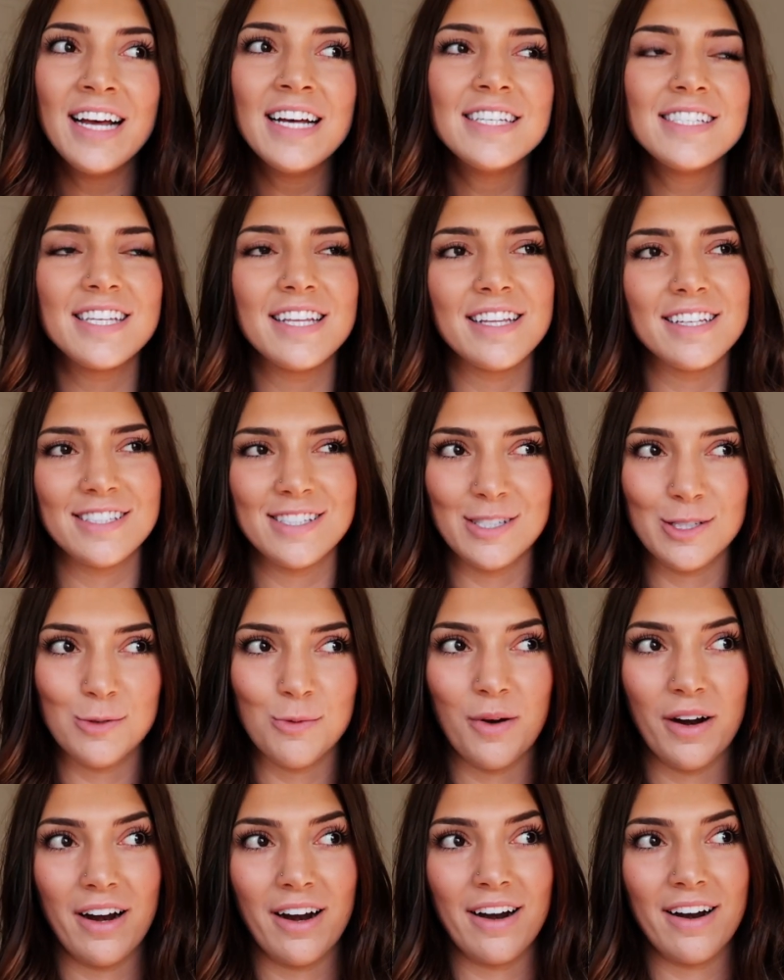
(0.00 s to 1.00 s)
See, this is
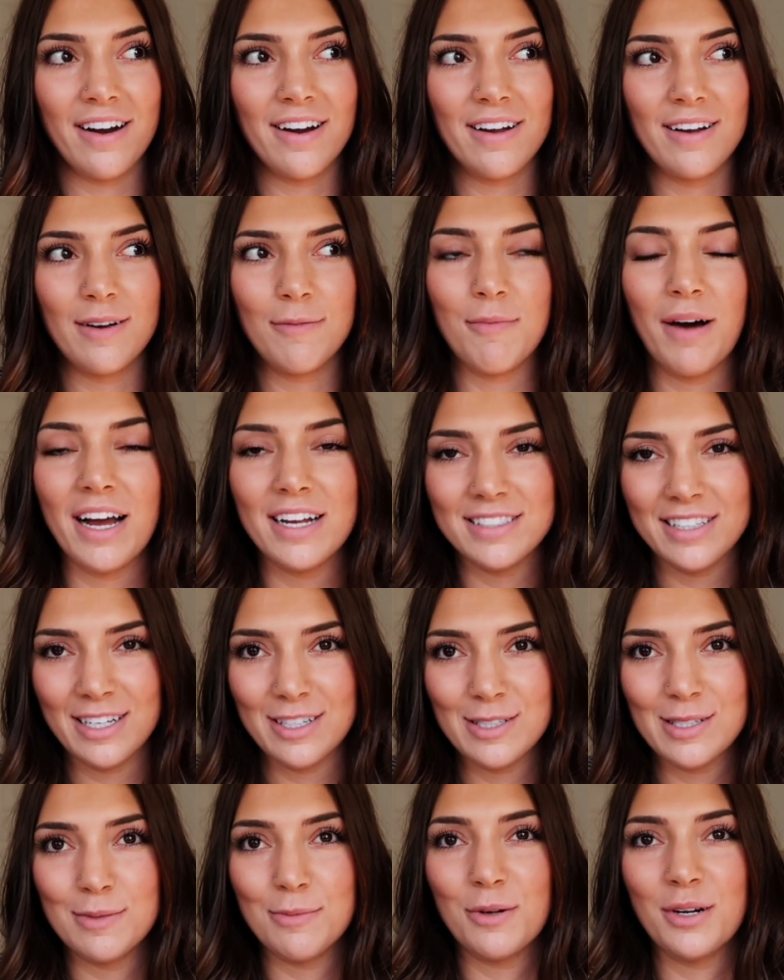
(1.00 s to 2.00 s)
where my
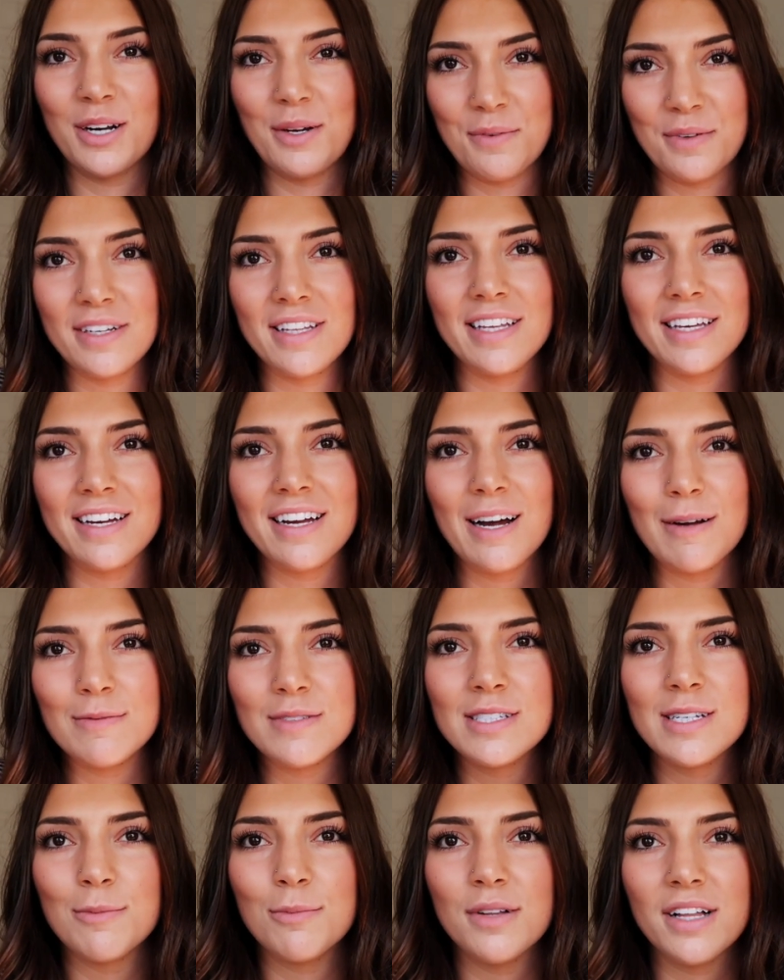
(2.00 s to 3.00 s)
testimony really
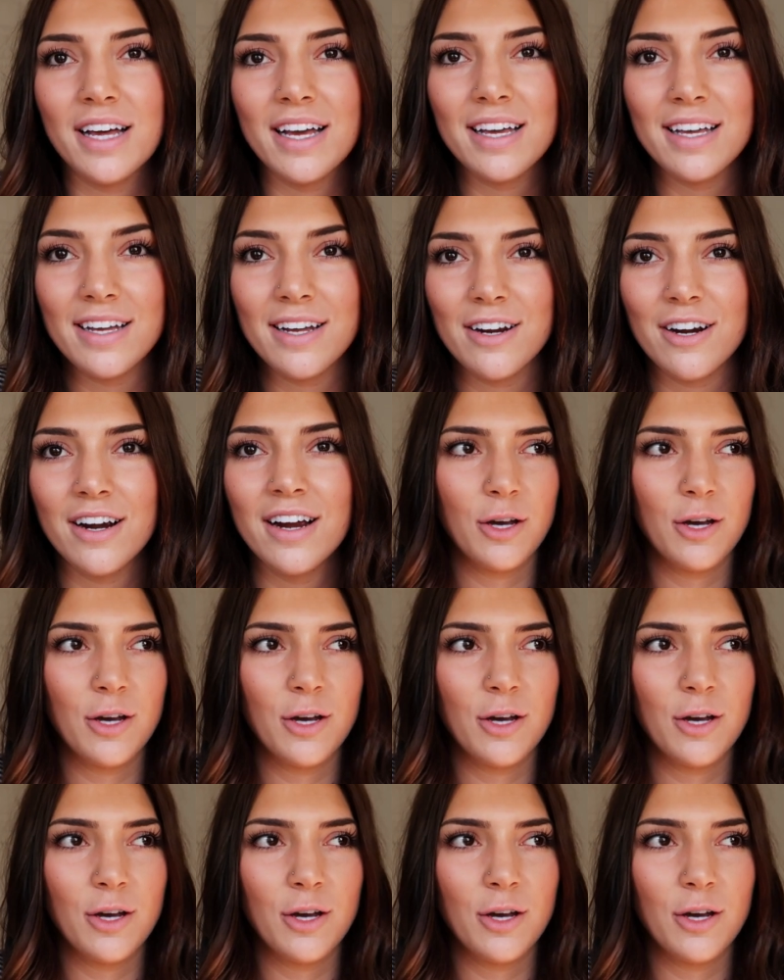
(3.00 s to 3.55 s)
comes to play here.